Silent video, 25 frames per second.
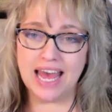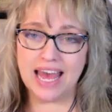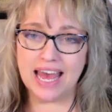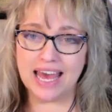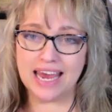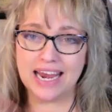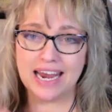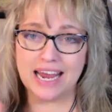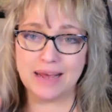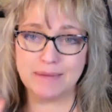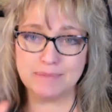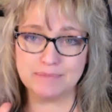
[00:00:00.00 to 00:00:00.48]

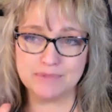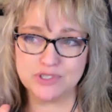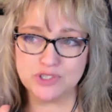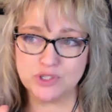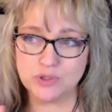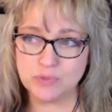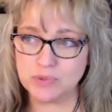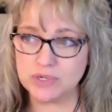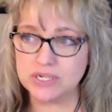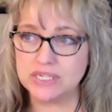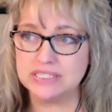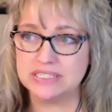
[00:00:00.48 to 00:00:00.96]
And I'm
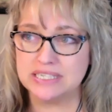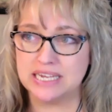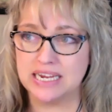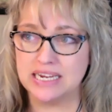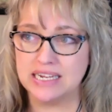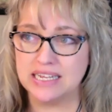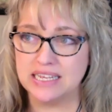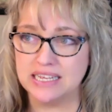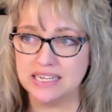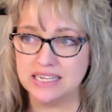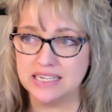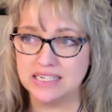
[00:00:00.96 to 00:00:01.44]
super
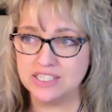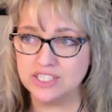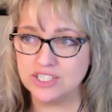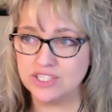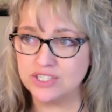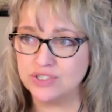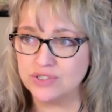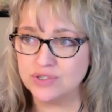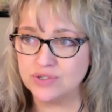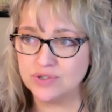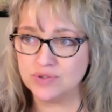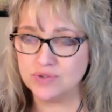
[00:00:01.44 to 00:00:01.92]
excited
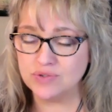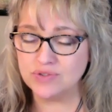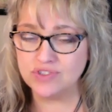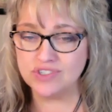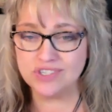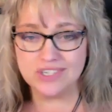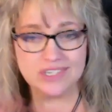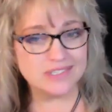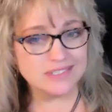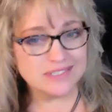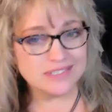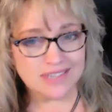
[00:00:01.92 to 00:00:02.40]
to
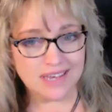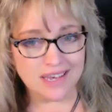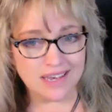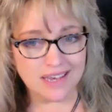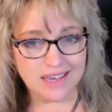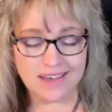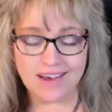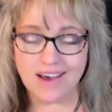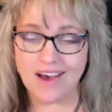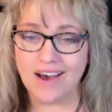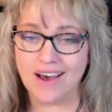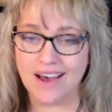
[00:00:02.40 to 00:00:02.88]
just say